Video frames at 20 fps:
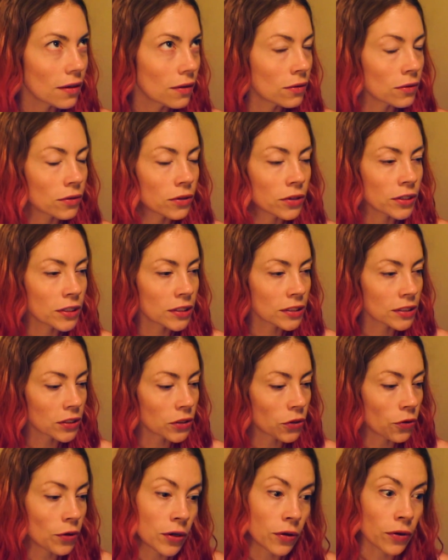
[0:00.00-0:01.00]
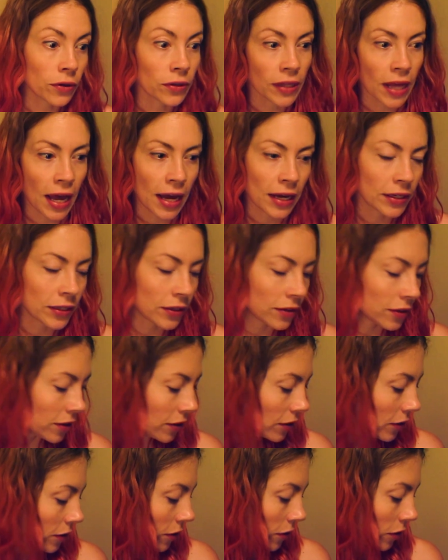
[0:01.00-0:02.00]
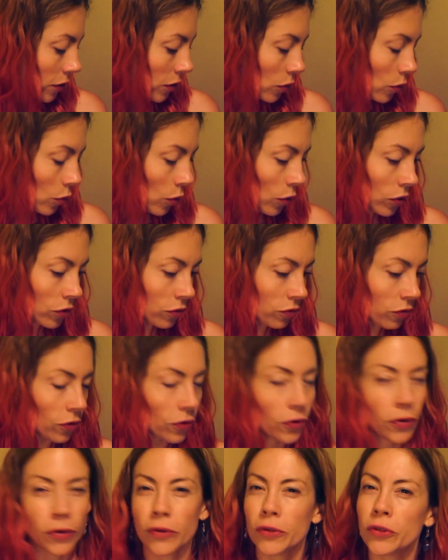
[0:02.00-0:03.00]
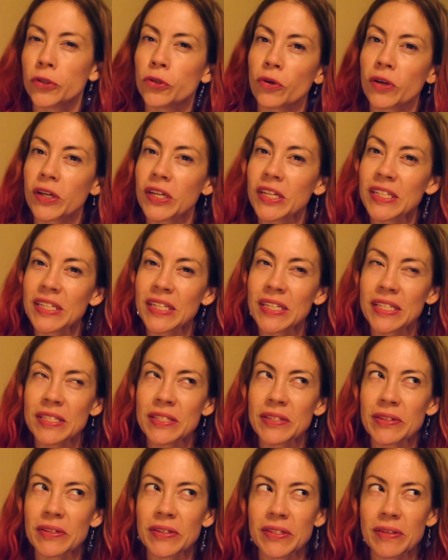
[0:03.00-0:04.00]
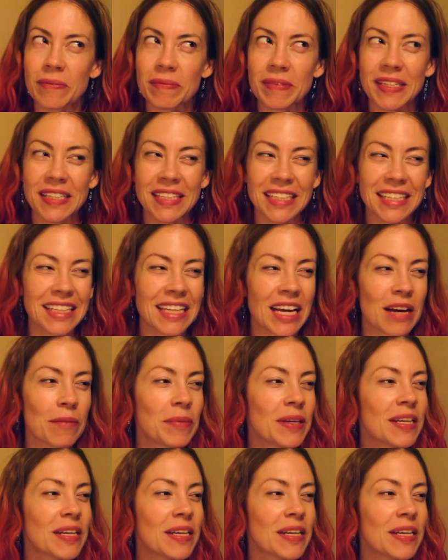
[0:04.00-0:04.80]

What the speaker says: oh goodness, the Greek or Latin word for drunkenness or something like that,